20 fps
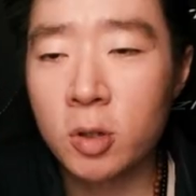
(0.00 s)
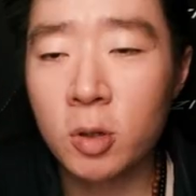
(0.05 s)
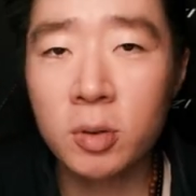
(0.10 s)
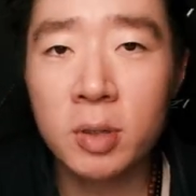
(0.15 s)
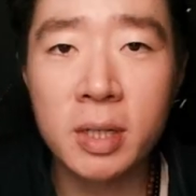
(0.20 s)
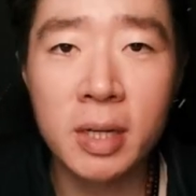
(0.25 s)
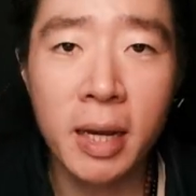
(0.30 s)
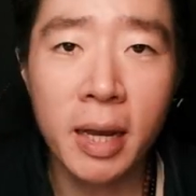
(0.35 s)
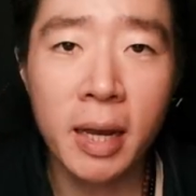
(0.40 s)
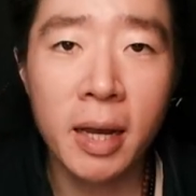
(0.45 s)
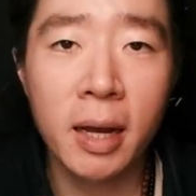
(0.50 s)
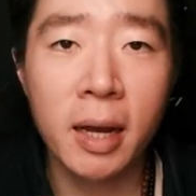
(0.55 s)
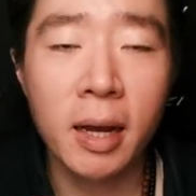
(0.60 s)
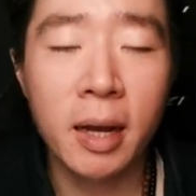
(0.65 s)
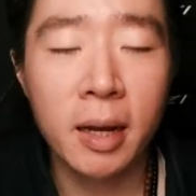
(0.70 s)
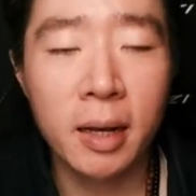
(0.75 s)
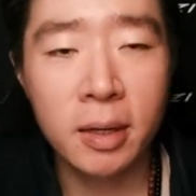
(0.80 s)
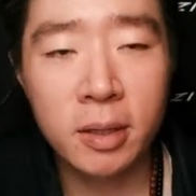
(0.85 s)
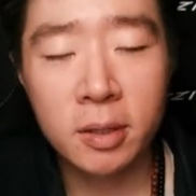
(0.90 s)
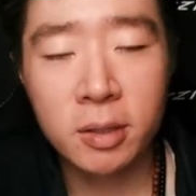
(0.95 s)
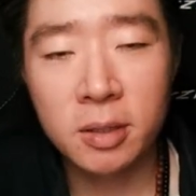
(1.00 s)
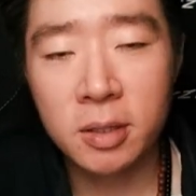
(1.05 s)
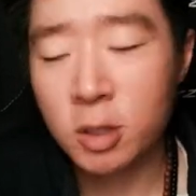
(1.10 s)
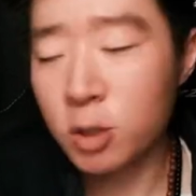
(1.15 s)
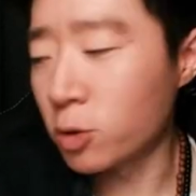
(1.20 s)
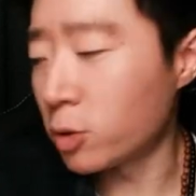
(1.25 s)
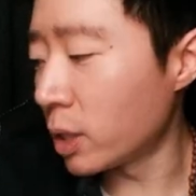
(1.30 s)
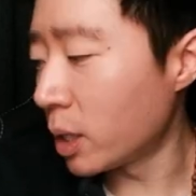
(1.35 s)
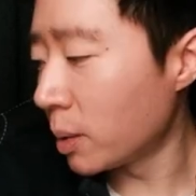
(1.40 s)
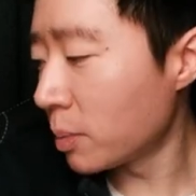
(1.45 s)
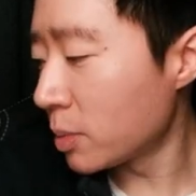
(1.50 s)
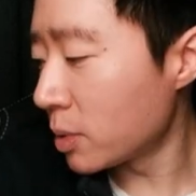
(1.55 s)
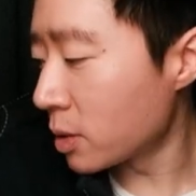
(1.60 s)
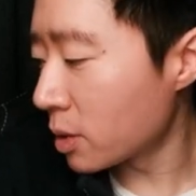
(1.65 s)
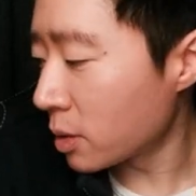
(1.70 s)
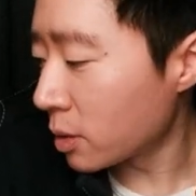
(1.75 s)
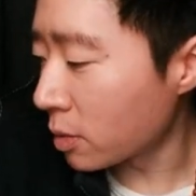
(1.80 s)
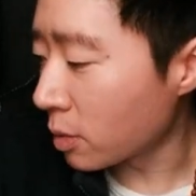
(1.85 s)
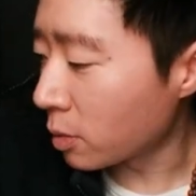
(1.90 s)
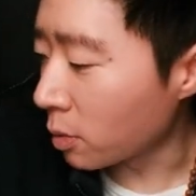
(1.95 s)
So today I
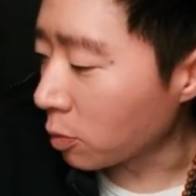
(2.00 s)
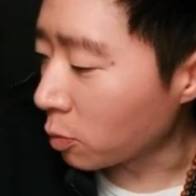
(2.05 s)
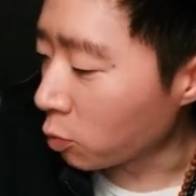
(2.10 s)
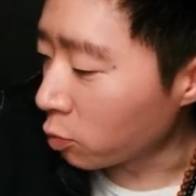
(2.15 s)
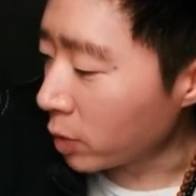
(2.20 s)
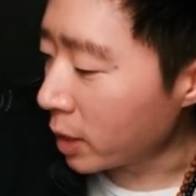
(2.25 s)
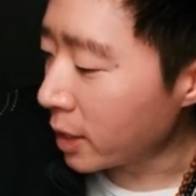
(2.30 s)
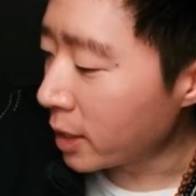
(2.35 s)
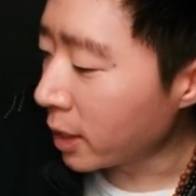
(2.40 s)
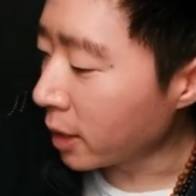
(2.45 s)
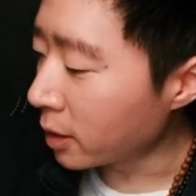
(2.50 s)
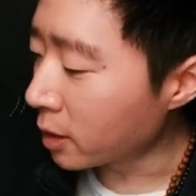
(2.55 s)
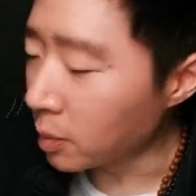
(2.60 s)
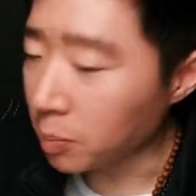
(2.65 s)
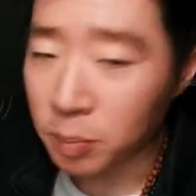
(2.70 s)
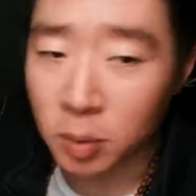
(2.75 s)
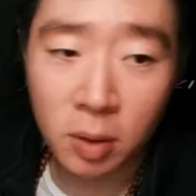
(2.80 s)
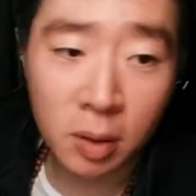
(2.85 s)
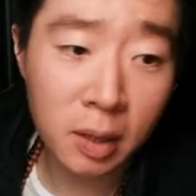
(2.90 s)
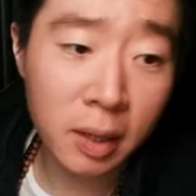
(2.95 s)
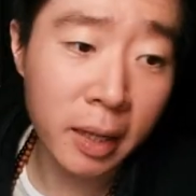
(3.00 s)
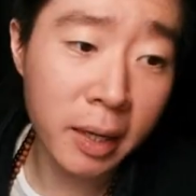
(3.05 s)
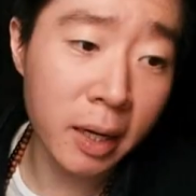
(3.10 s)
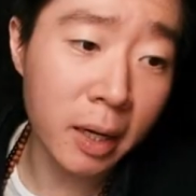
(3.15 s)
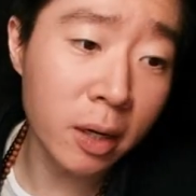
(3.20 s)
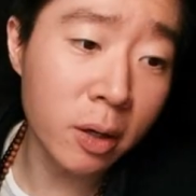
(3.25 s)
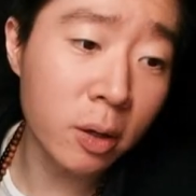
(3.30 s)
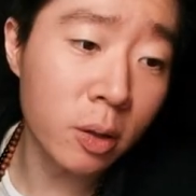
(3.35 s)
streamed reading the book Letting